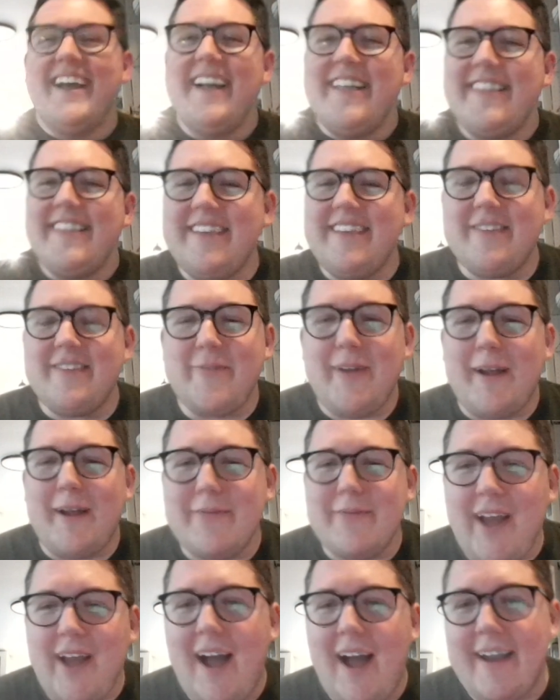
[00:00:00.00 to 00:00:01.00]
This is what
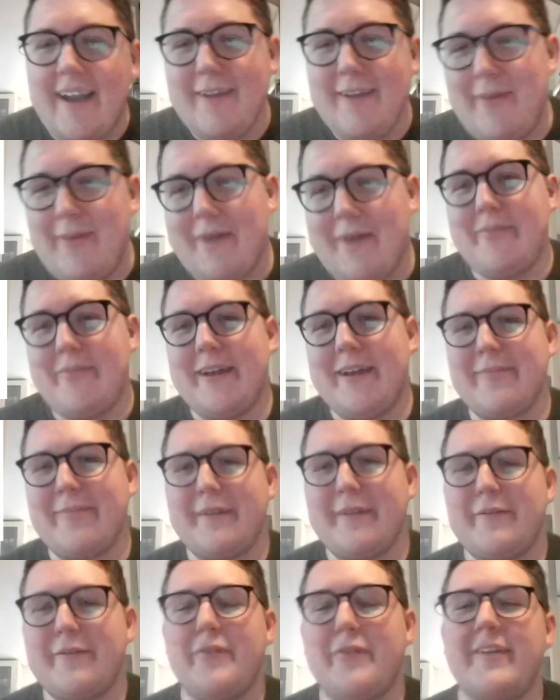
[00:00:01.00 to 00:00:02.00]
I'm talking about,
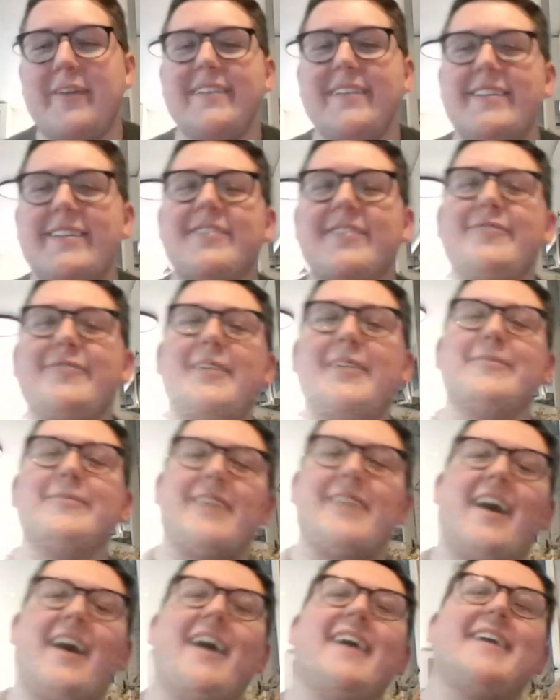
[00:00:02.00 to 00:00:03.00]
Pikmin 4. This is what I'm
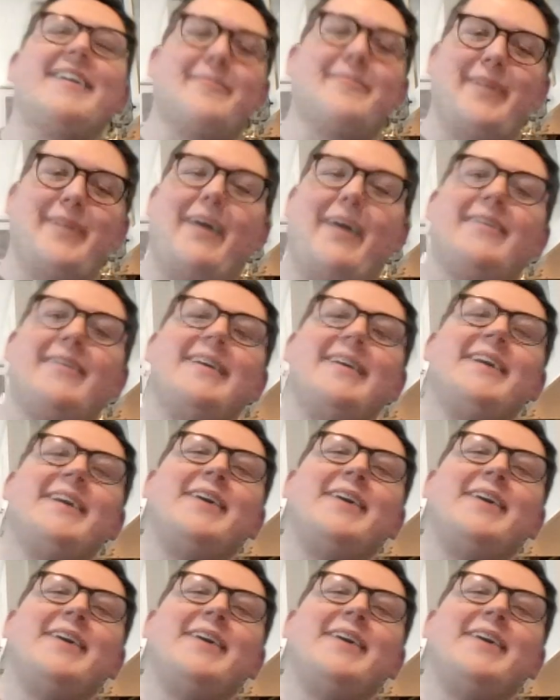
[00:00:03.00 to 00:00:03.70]
talking about.